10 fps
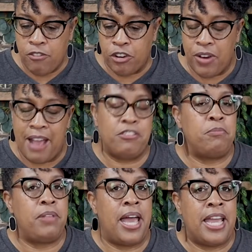For craft
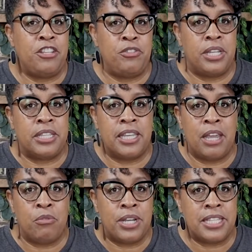supplies, you can look
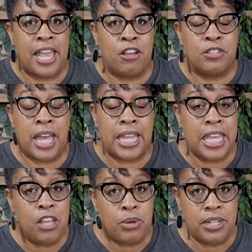at
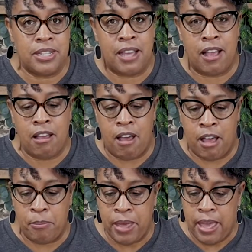
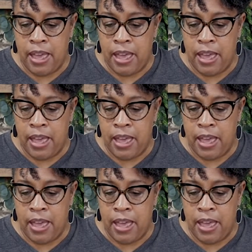roycycled.equip.com.